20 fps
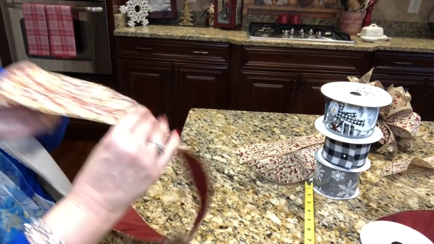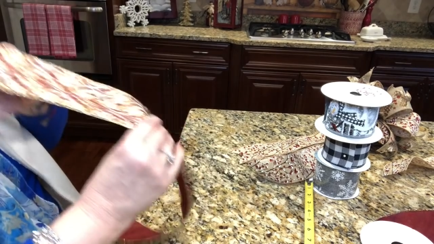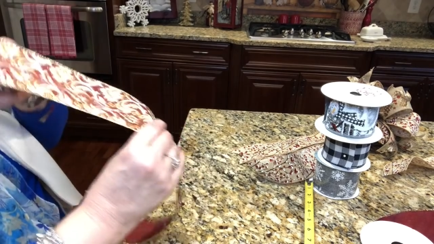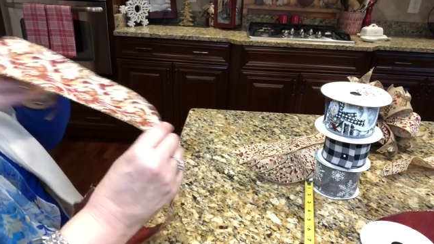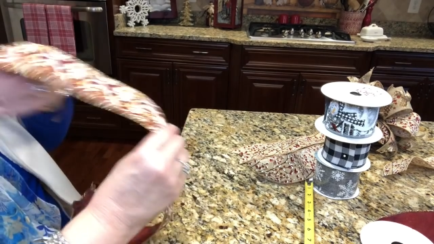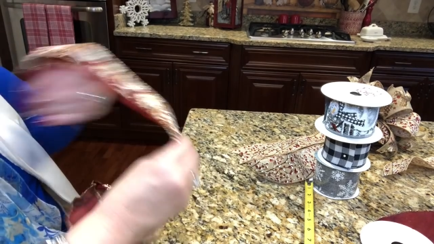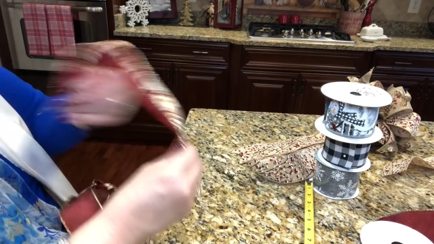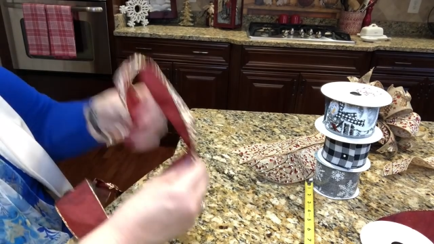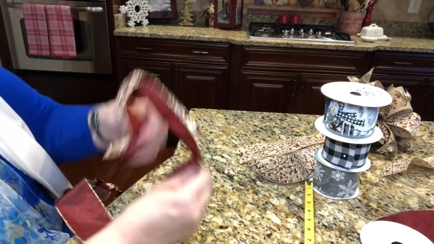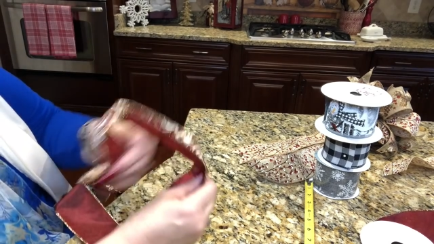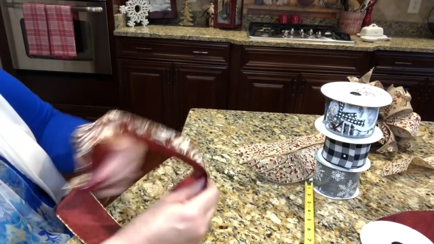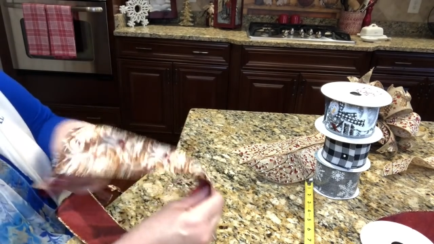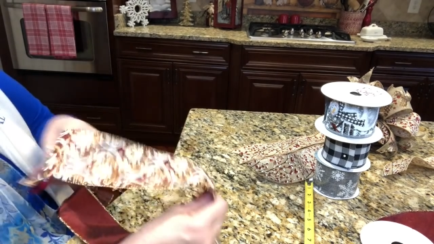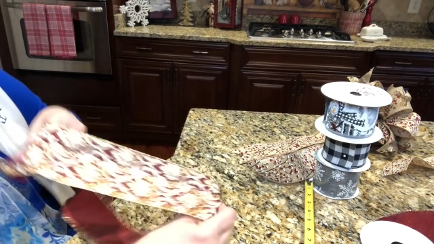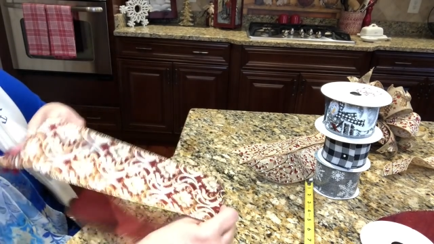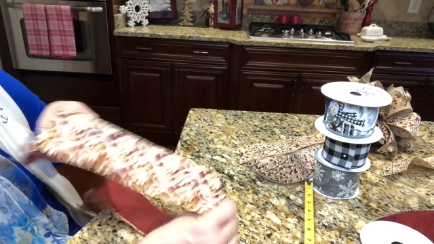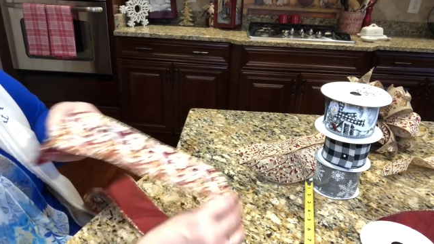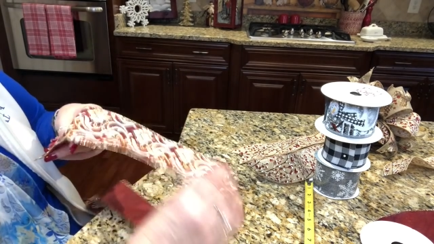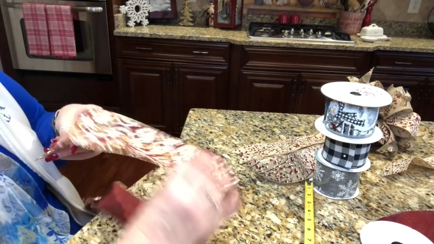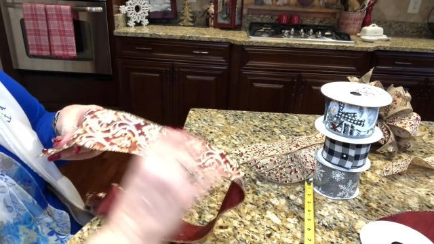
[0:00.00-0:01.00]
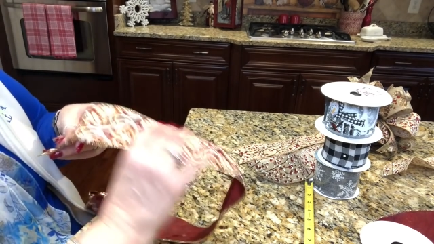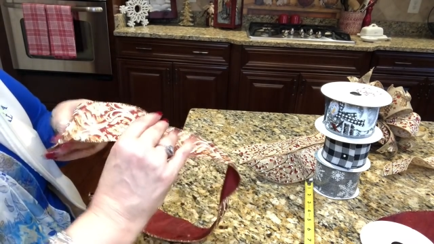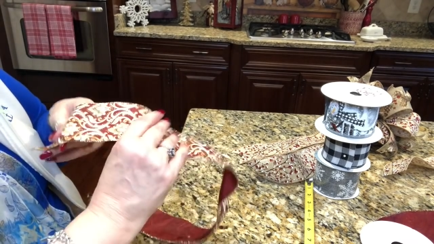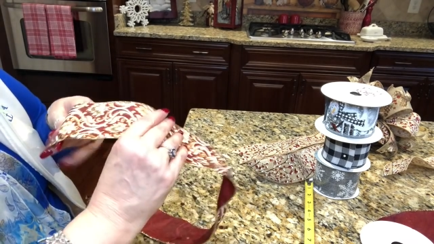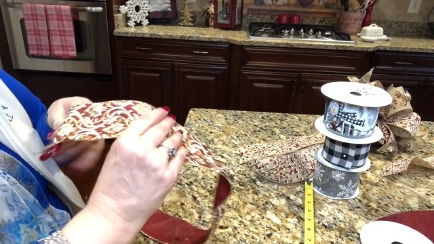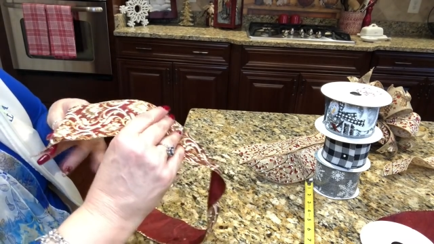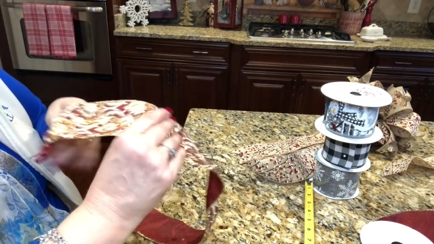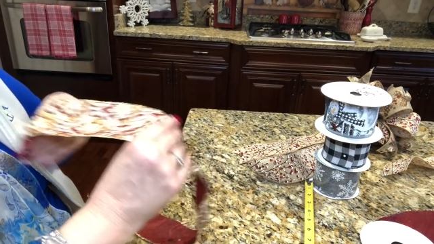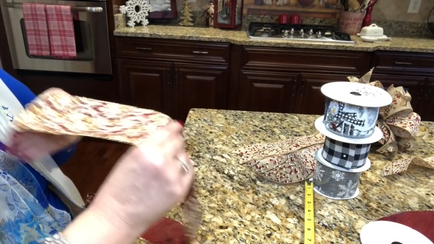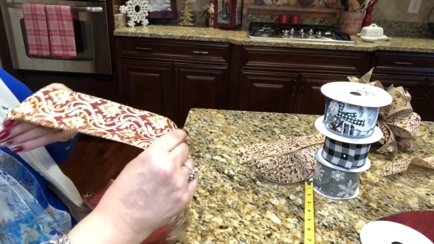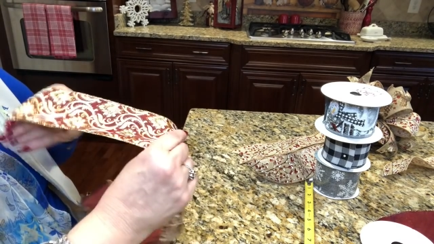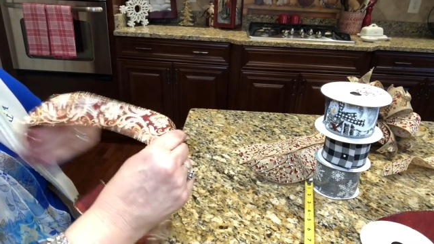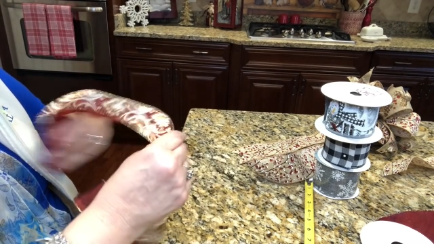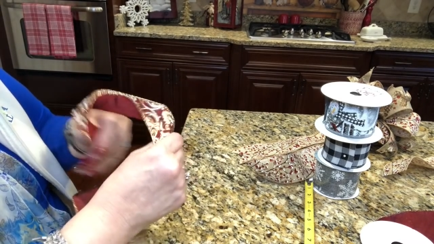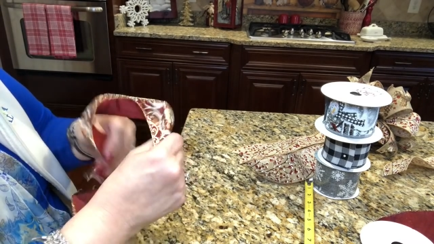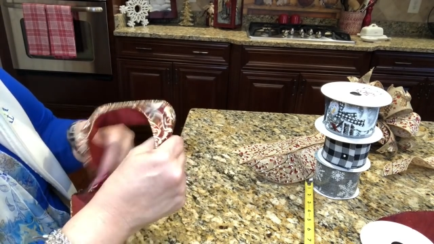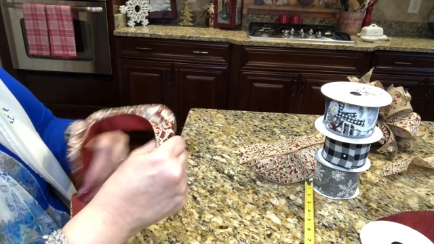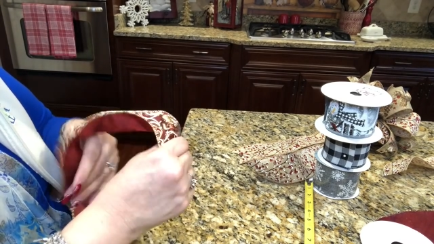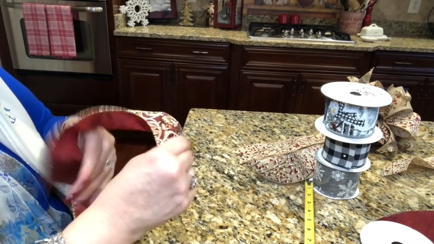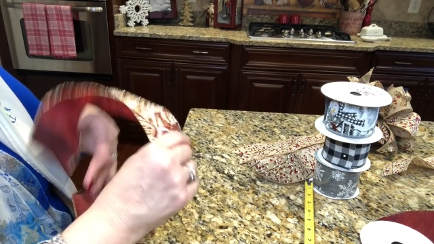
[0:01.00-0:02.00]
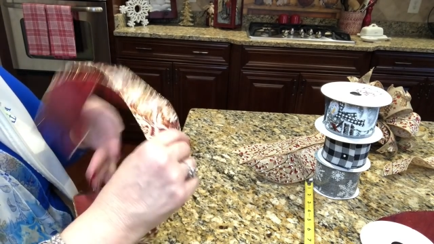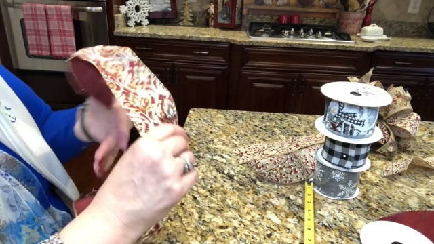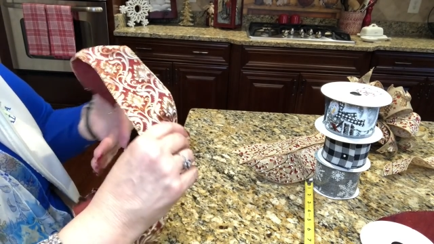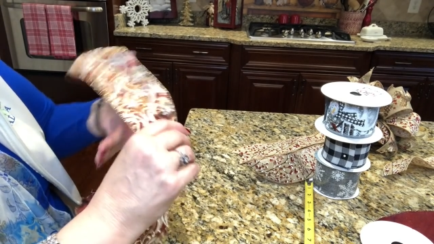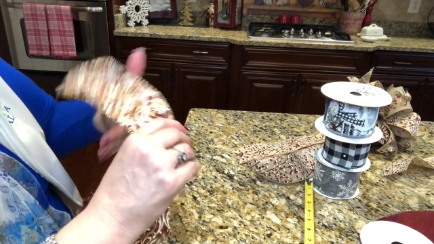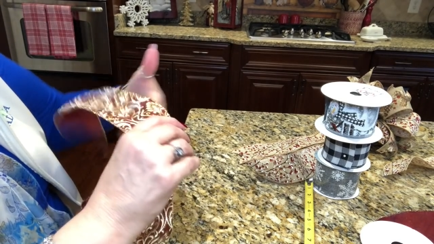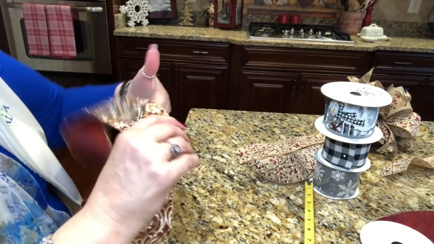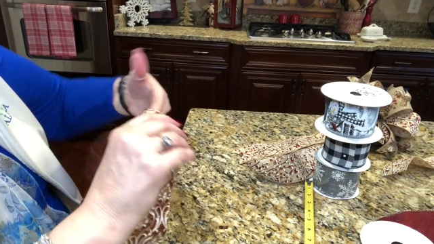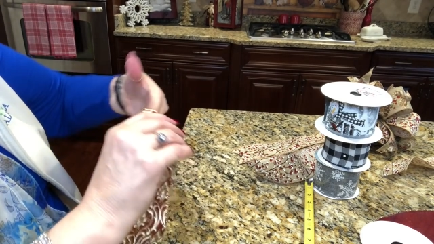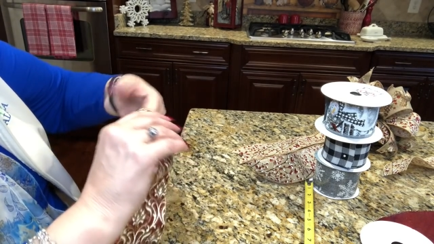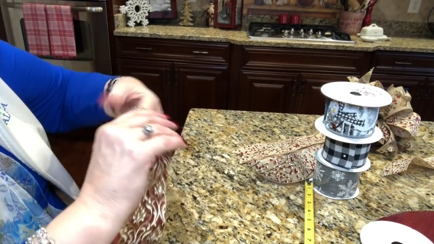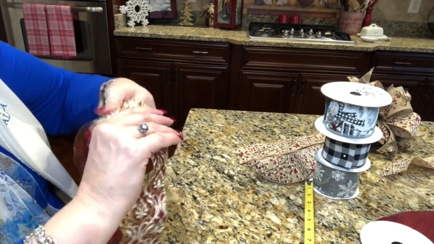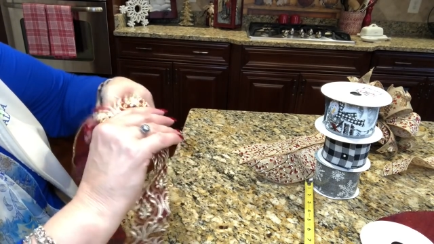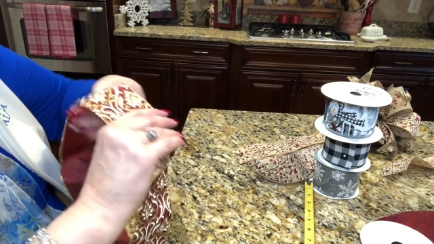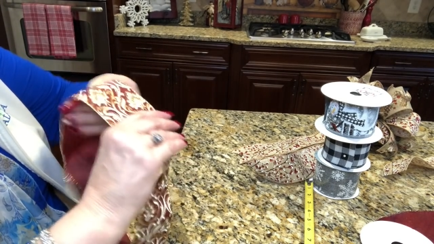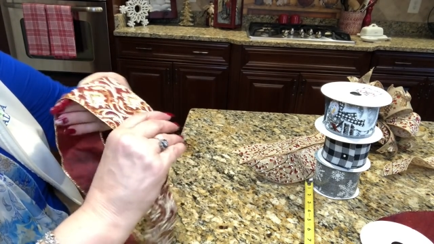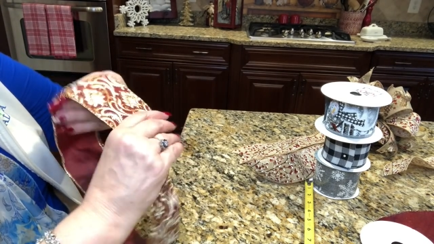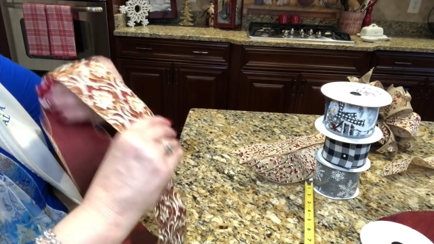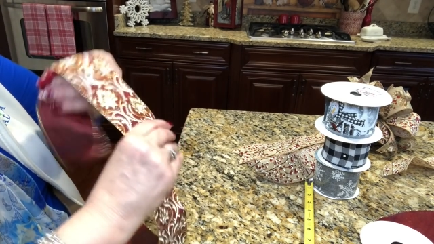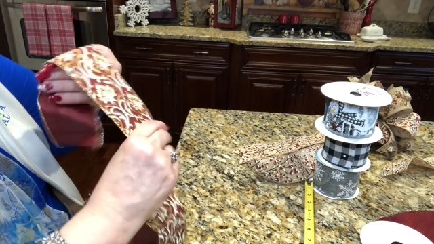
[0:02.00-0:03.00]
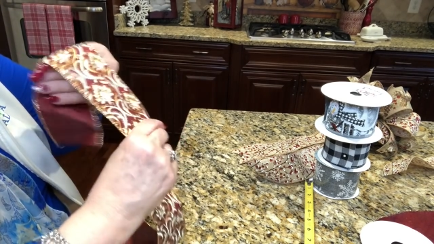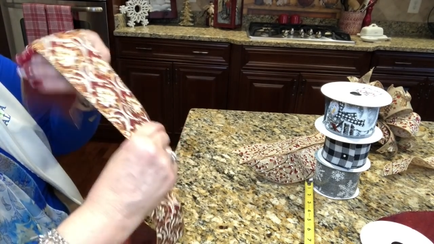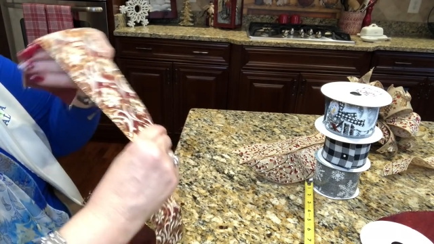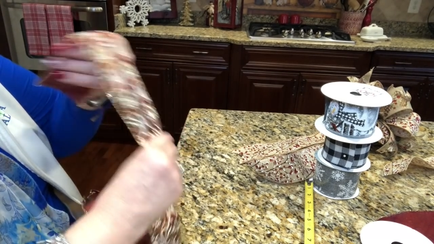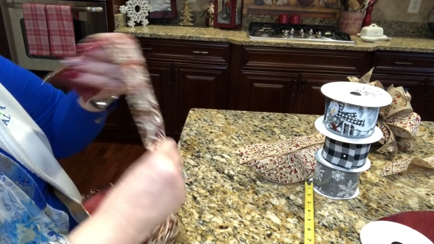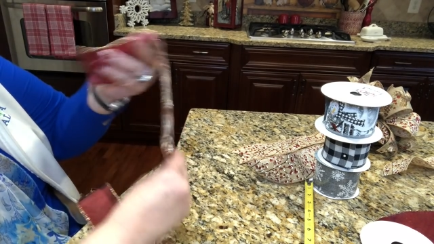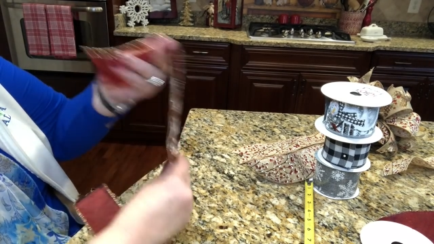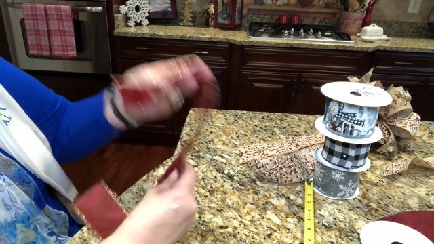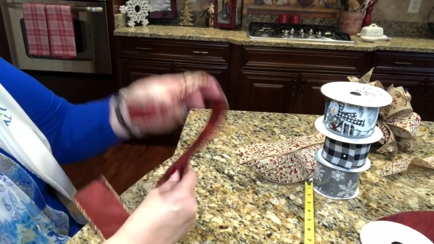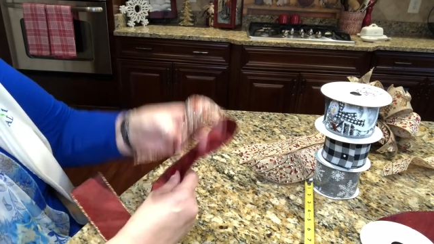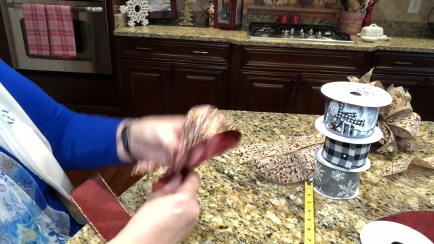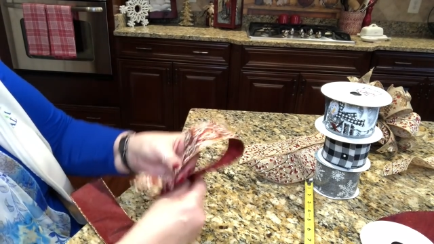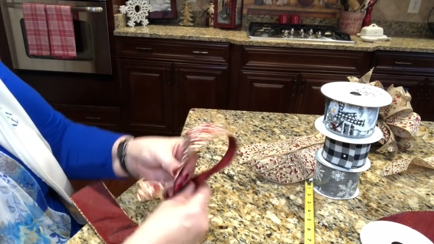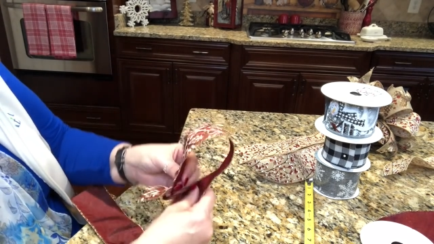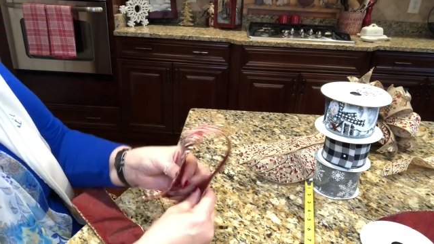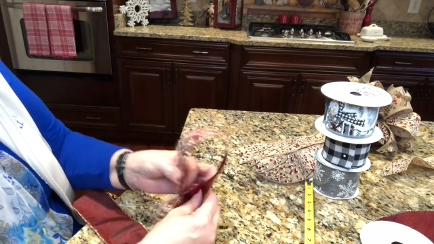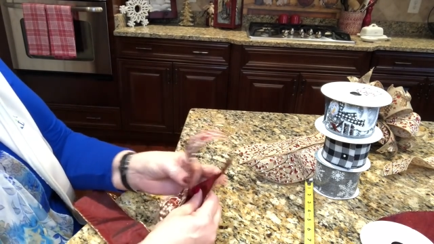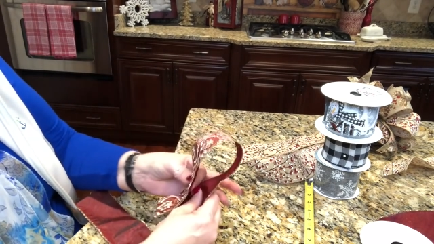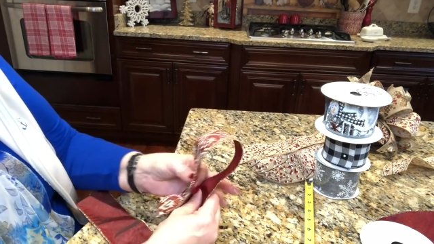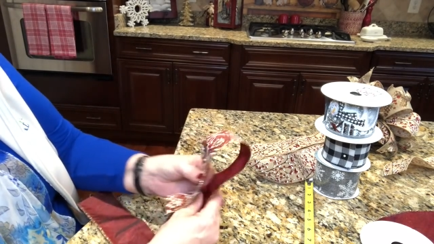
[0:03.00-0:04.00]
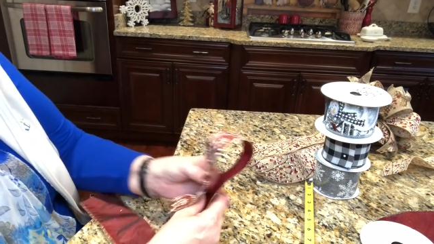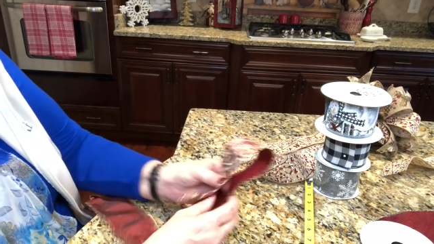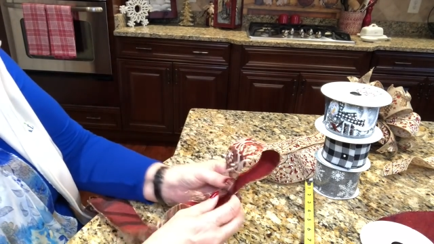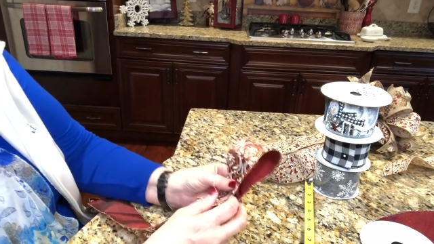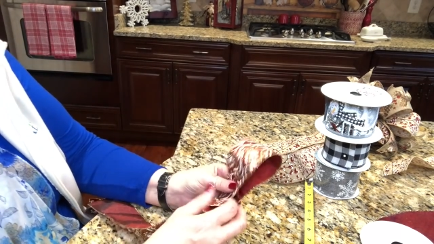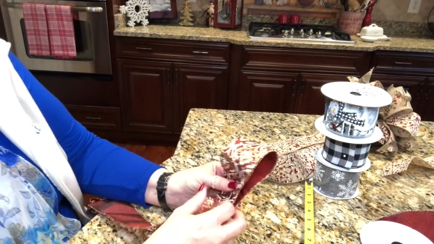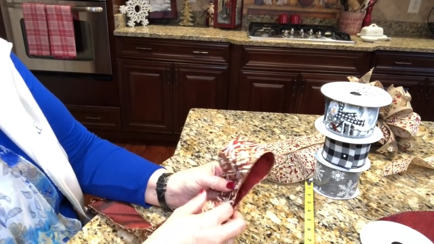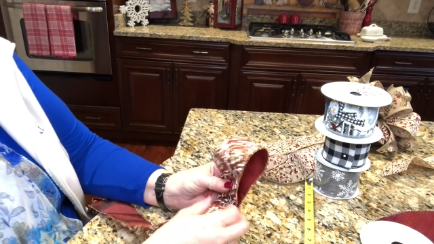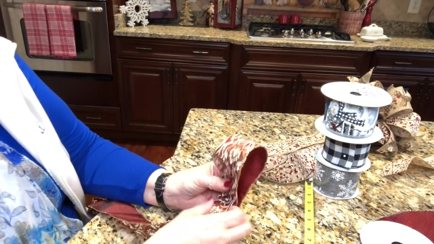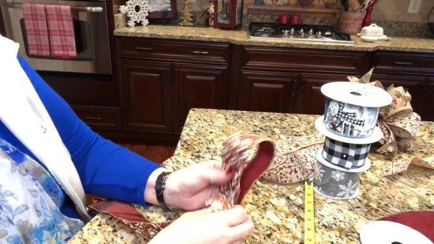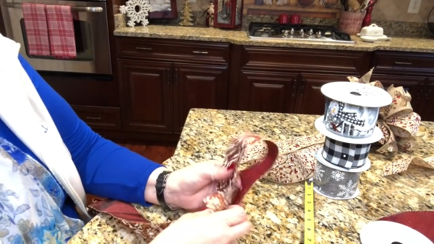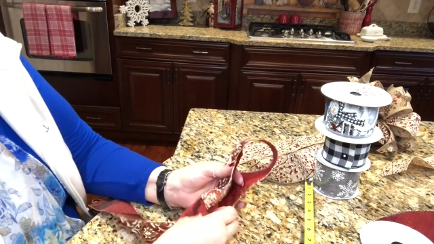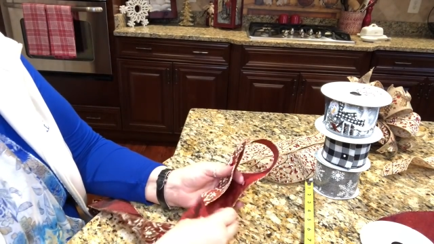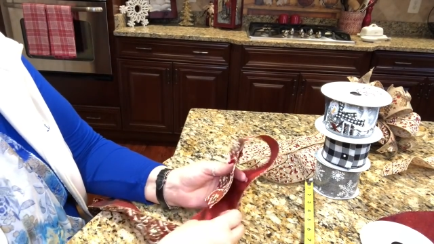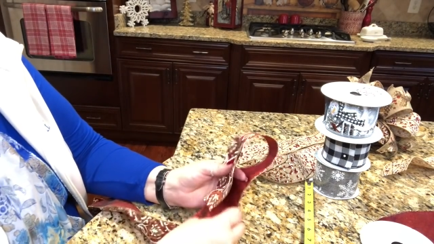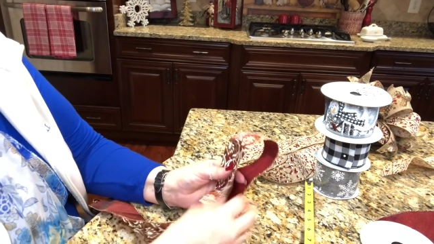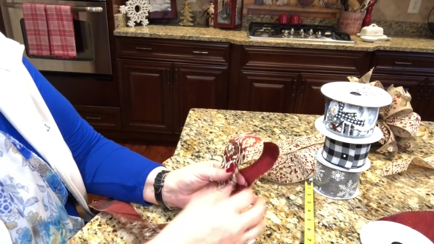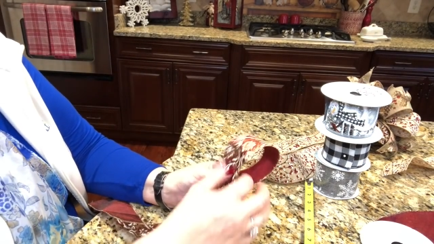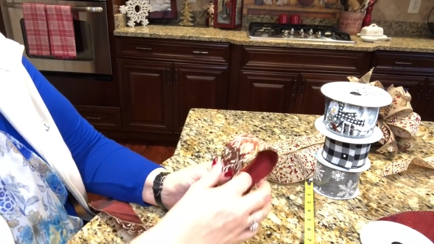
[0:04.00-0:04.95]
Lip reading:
(no speaker visible)